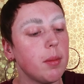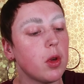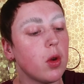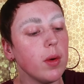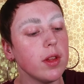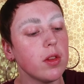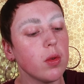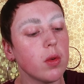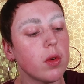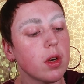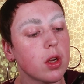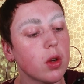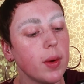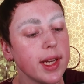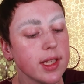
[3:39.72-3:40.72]
I'm going to
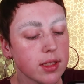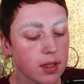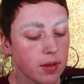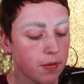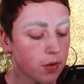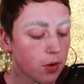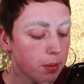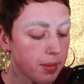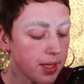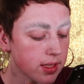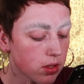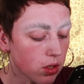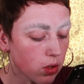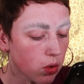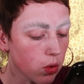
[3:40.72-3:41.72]
request from
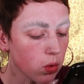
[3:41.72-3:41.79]
Mr.